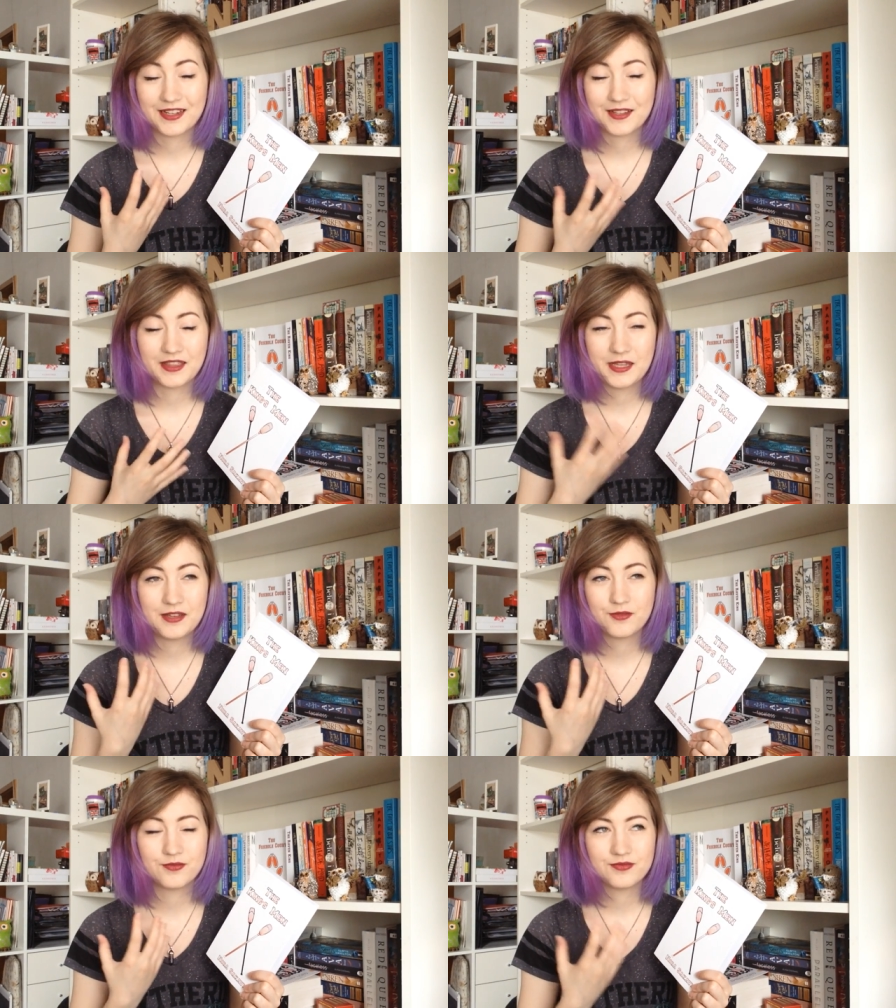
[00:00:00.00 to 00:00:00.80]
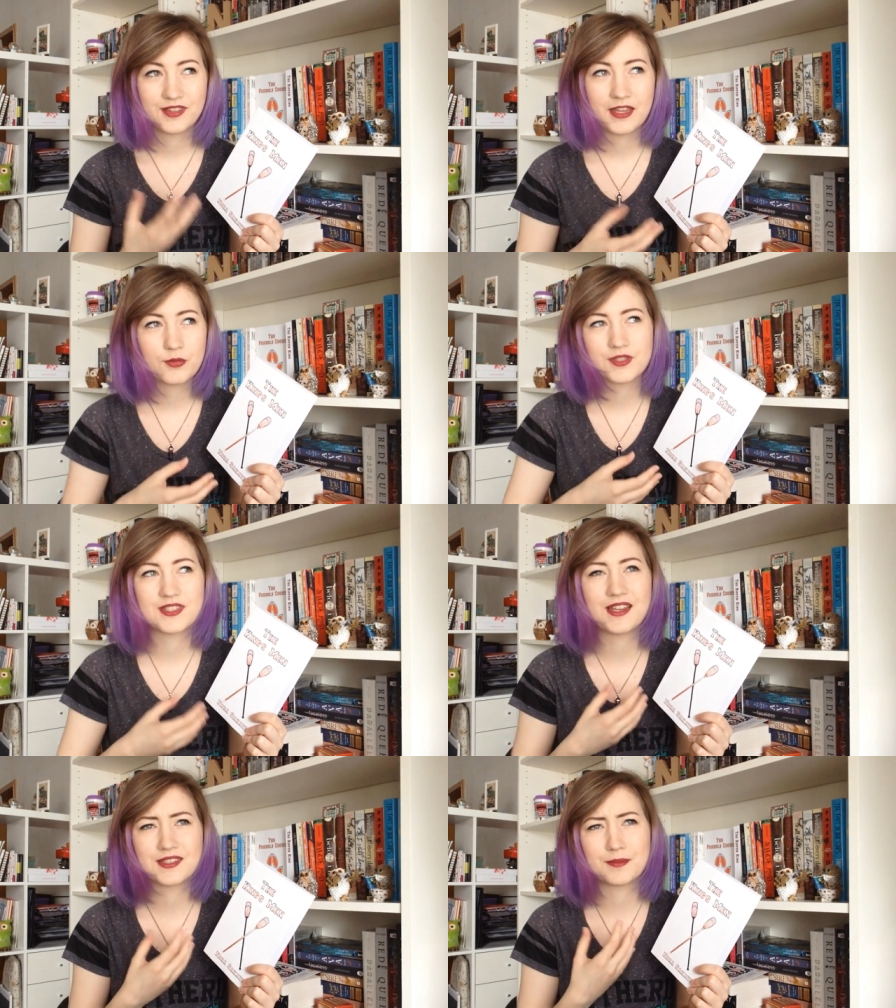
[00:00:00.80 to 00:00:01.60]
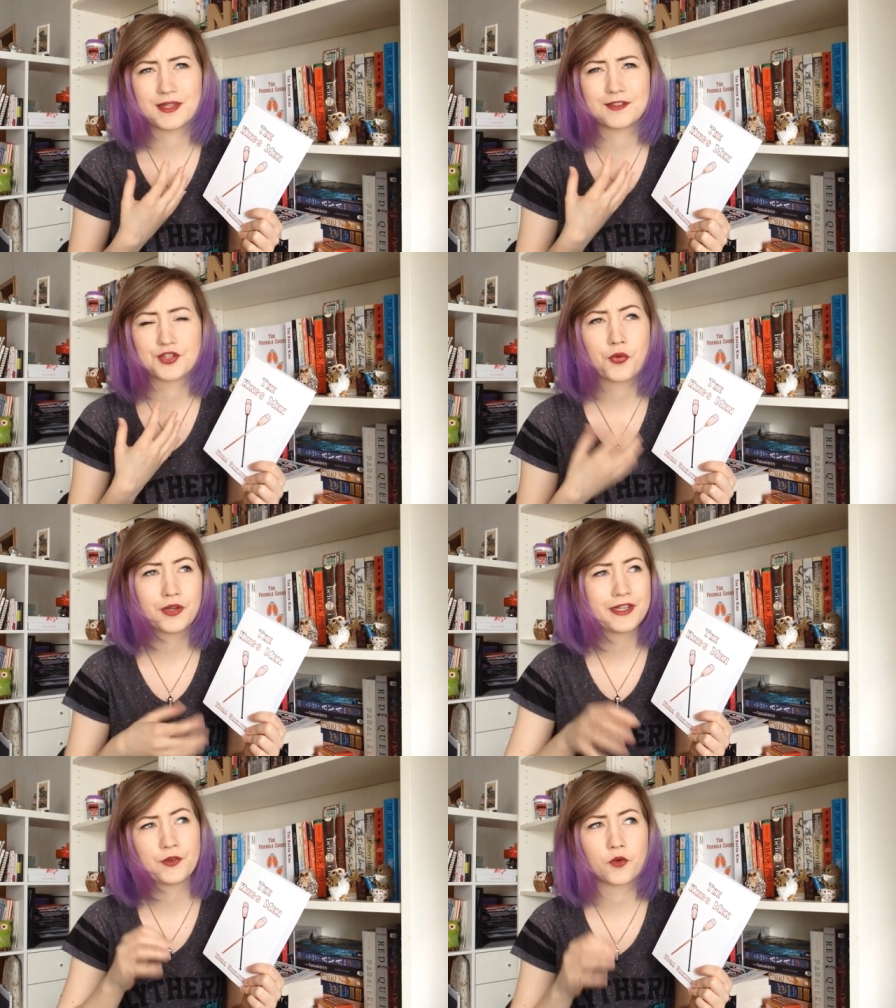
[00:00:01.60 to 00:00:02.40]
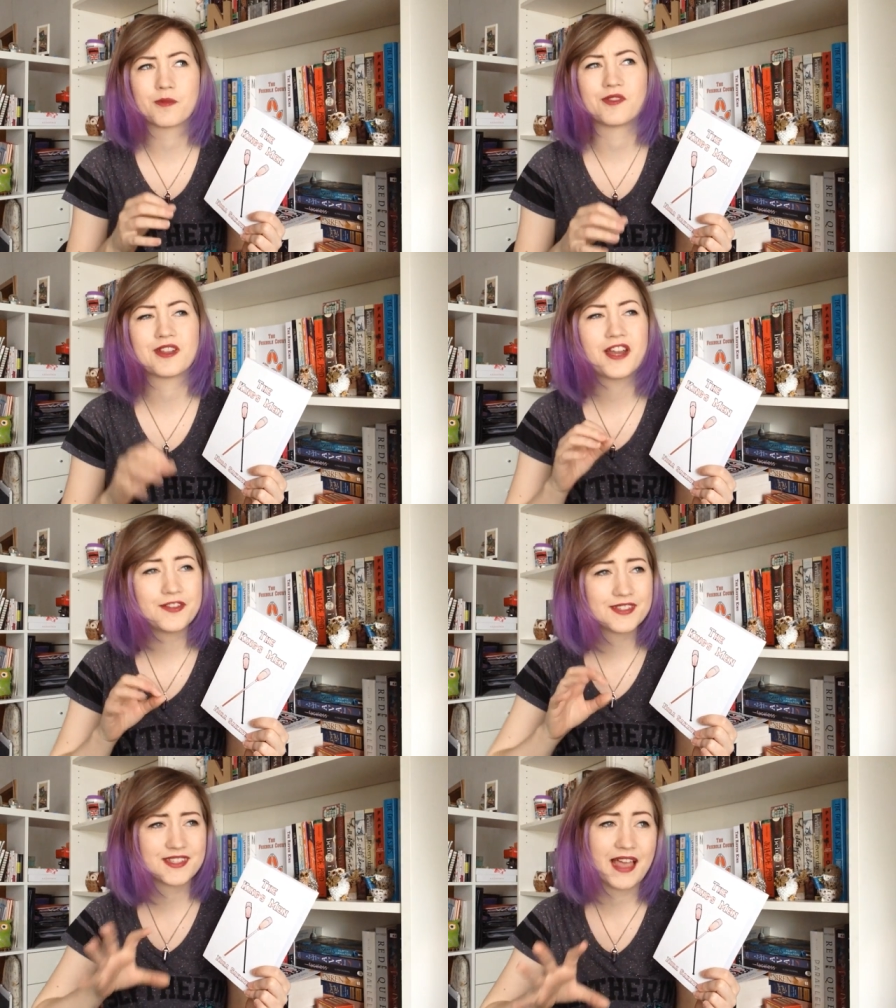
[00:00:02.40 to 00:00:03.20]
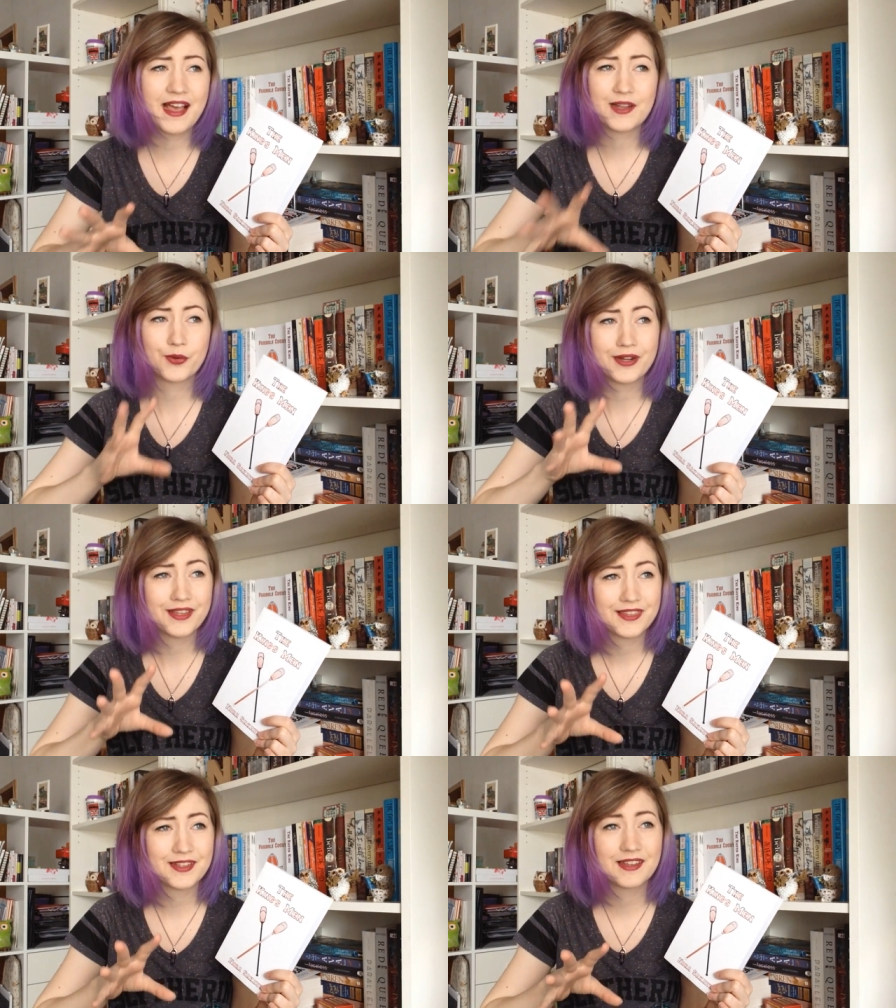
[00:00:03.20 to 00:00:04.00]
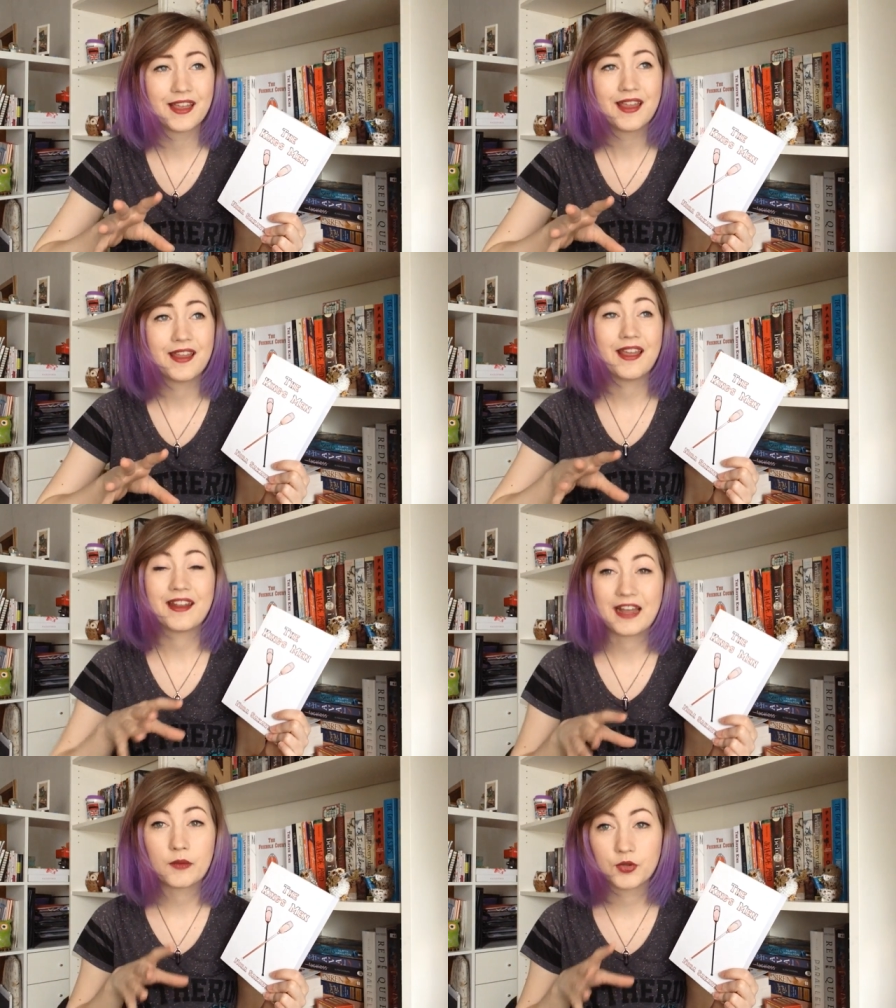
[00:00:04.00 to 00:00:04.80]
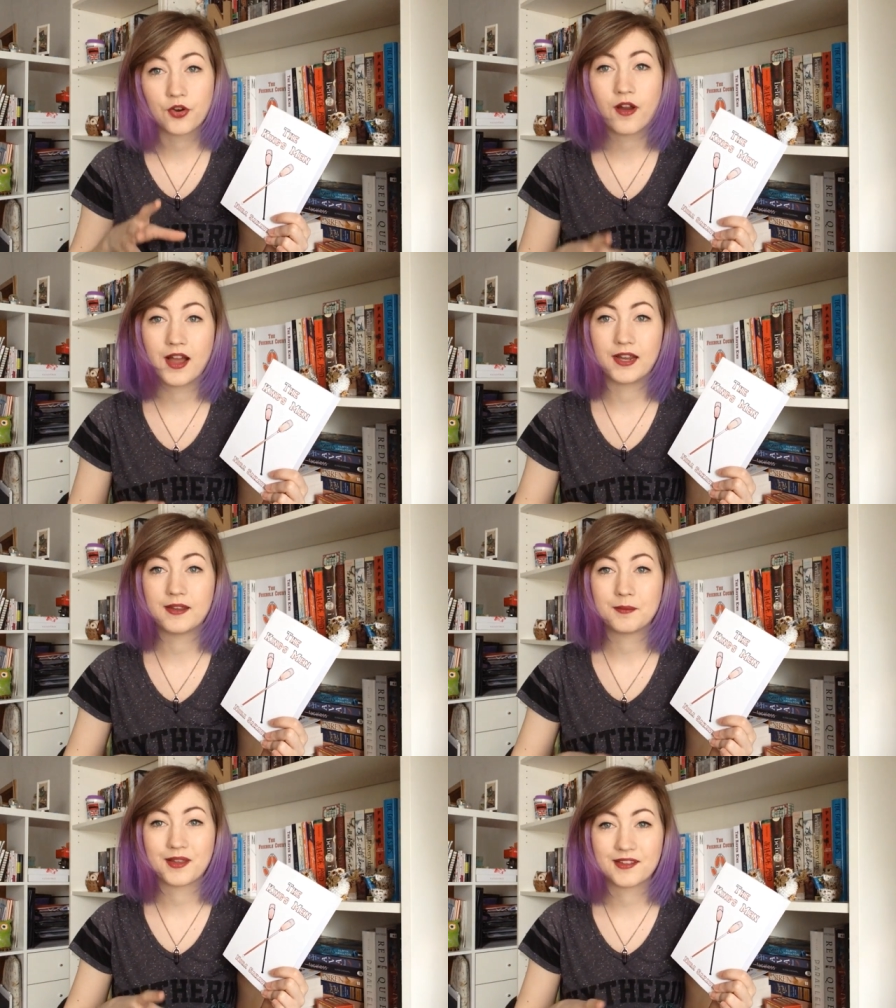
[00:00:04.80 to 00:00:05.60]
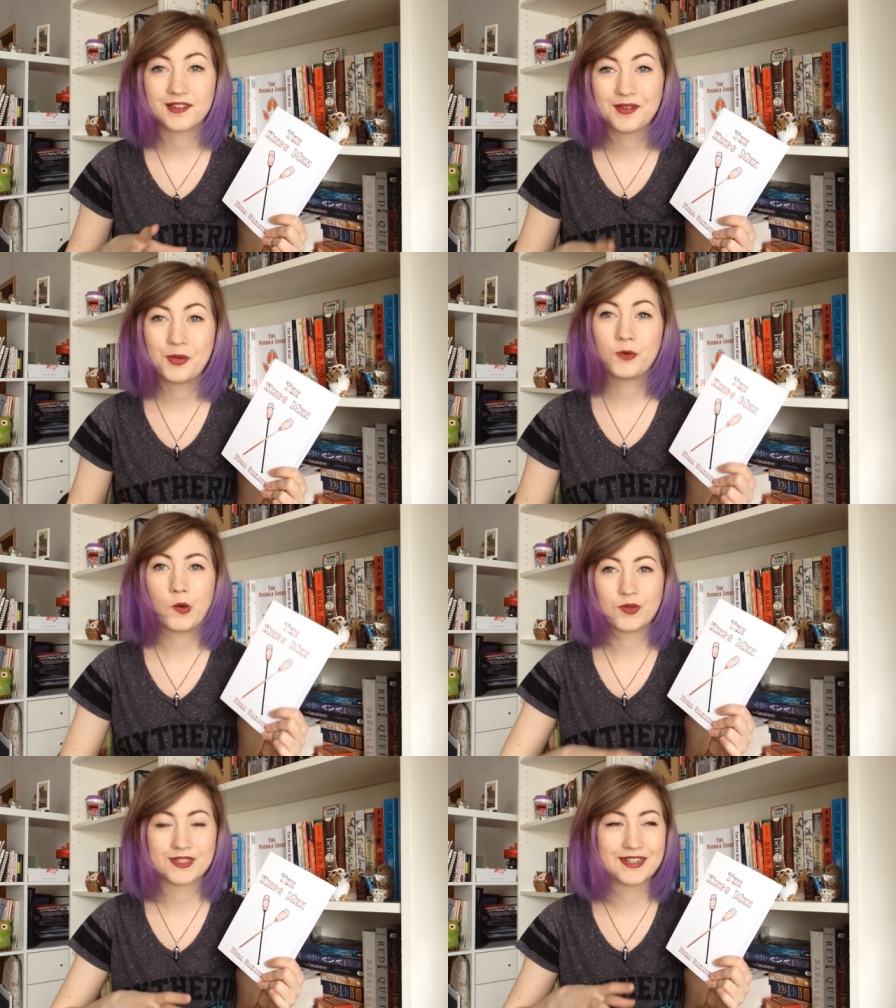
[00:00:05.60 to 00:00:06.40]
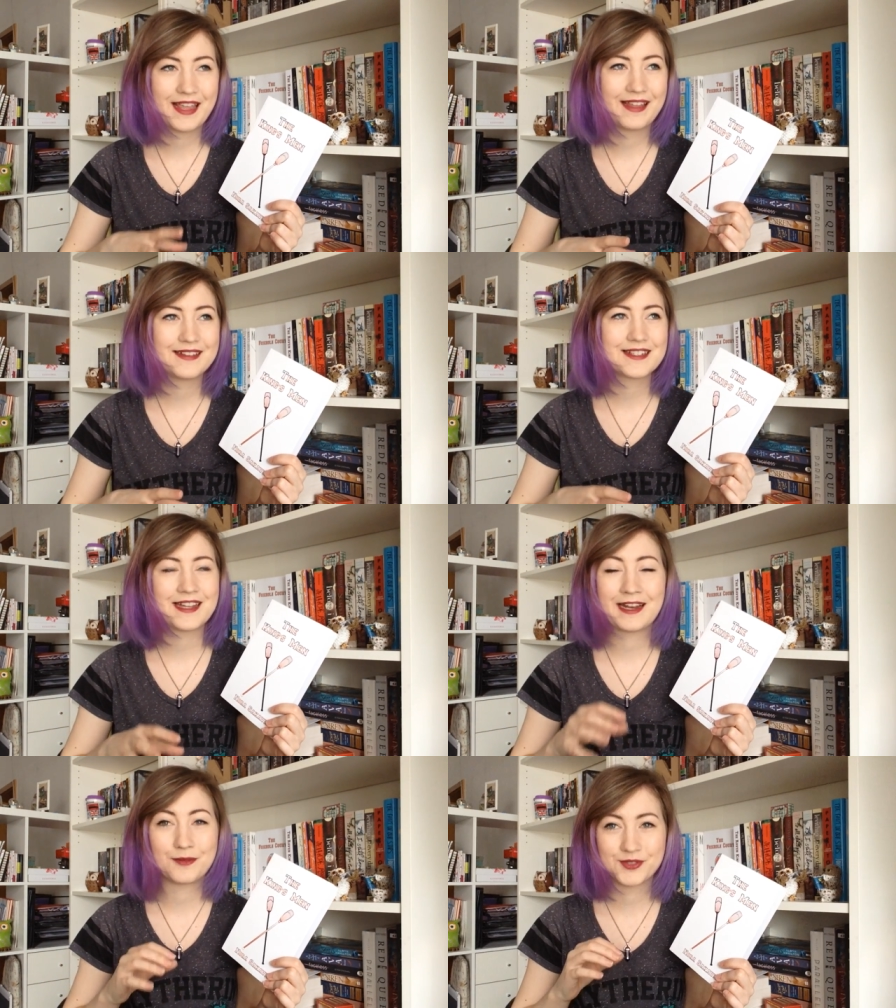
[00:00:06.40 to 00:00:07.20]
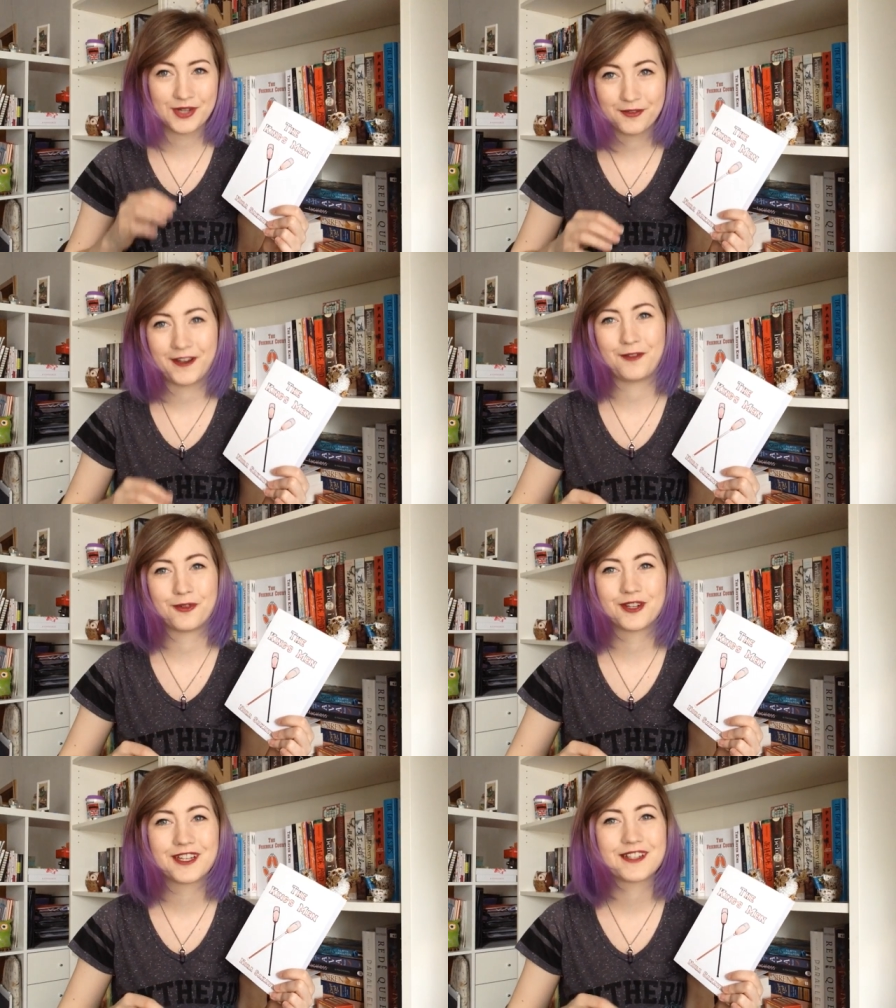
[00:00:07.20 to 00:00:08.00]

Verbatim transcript: Like, the they would say something totally normal, not even sad or anything, and I would cry because I knew it was gonna end and I was not ready for